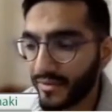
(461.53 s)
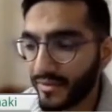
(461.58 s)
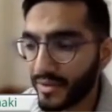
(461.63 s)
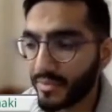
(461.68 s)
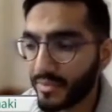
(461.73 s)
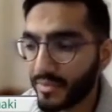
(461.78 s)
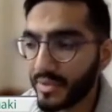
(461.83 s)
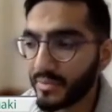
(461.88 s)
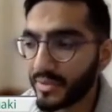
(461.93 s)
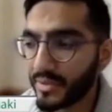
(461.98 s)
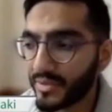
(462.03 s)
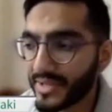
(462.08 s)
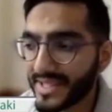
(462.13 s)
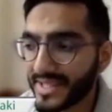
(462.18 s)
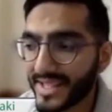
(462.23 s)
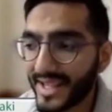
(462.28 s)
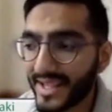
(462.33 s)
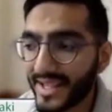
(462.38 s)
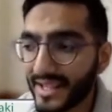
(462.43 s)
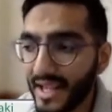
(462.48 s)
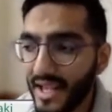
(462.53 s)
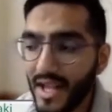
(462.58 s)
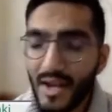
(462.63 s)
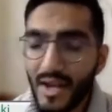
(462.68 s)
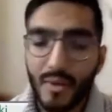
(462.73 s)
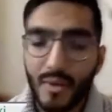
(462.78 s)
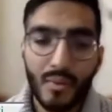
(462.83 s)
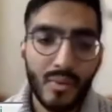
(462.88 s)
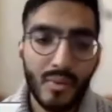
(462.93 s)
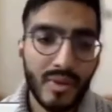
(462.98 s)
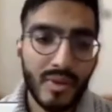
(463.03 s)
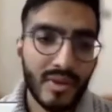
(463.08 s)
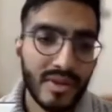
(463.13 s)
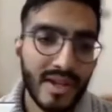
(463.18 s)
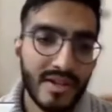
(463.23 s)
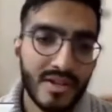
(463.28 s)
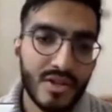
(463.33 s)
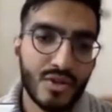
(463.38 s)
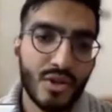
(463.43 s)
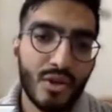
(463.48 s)
a few people recite,
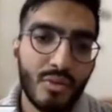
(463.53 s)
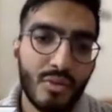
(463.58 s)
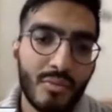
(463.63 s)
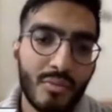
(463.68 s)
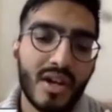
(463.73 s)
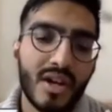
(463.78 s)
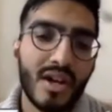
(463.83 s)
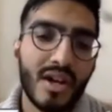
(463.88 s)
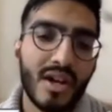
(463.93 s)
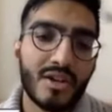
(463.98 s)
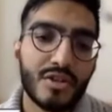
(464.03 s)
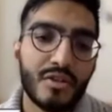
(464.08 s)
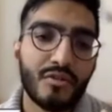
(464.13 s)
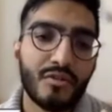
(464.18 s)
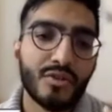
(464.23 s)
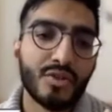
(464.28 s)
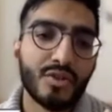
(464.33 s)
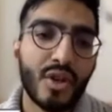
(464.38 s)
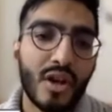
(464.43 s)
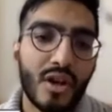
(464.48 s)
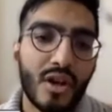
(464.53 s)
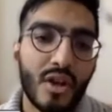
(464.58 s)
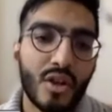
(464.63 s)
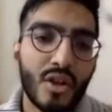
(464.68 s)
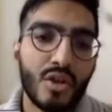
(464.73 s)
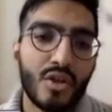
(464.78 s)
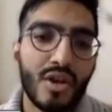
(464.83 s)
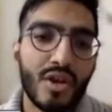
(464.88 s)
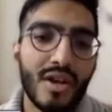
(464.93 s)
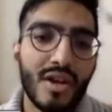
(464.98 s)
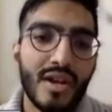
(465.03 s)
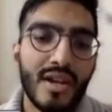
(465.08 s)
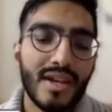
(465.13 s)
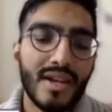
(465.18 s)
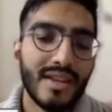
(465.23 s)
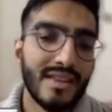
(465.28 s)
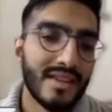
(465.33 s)
there is no makharij of da or dha.